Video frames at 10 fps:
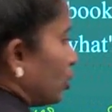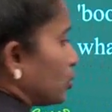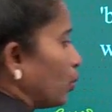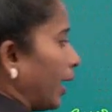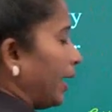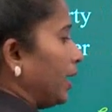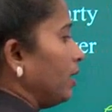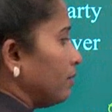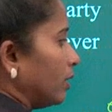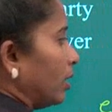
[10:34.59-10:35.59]
So any
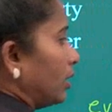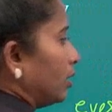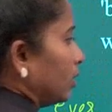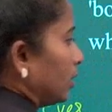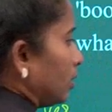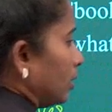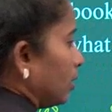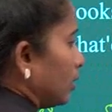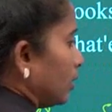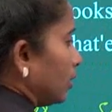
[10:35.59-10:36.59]
word
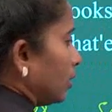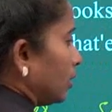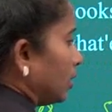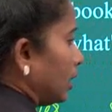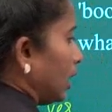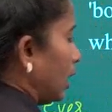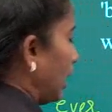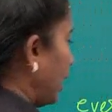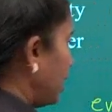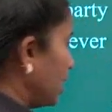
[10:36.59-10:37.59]

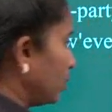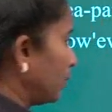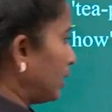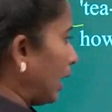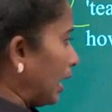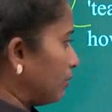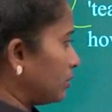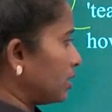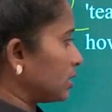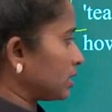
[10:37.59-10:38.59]
ending with
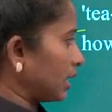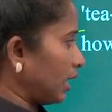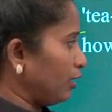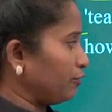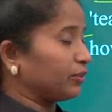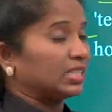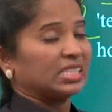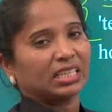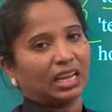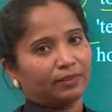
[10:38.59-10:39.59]
ever, self,
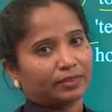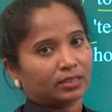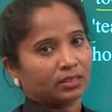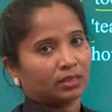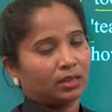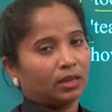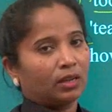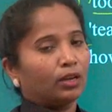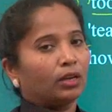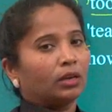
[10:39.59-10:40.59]
selves,
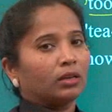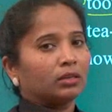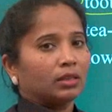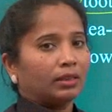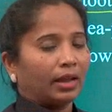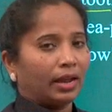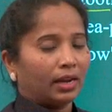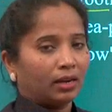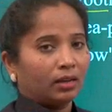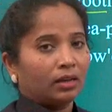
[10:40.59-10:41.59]

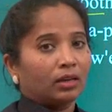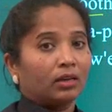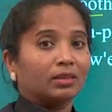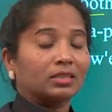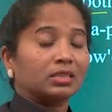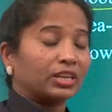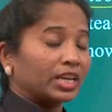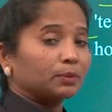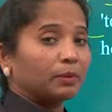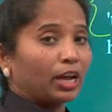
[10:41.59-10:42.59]
then the
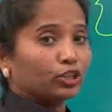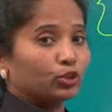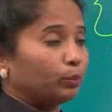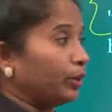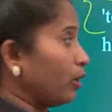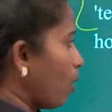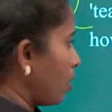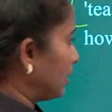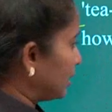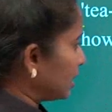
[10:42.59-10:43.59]
stress mark should be
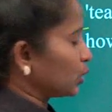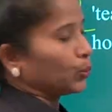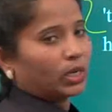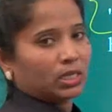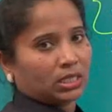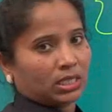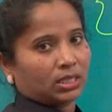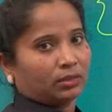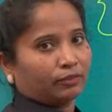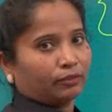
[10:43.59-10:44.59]
on this words
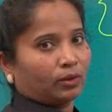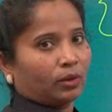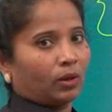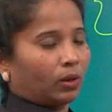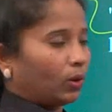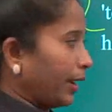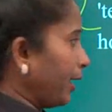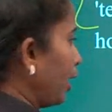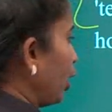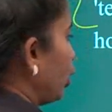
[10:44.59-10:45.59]
itself.
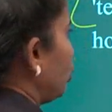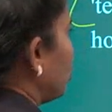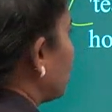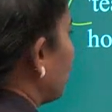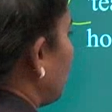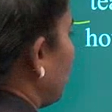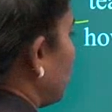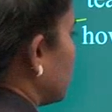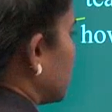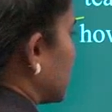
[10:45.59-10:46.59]
Okay, you should
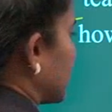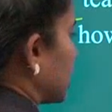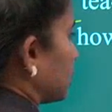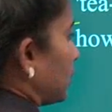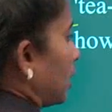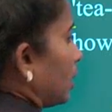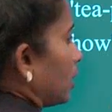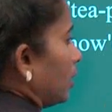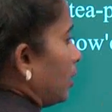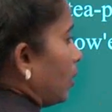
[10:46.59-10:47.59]
use the stress mark
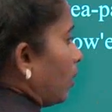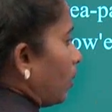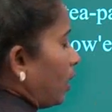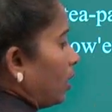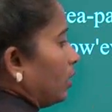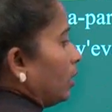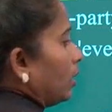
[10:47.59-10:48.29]
on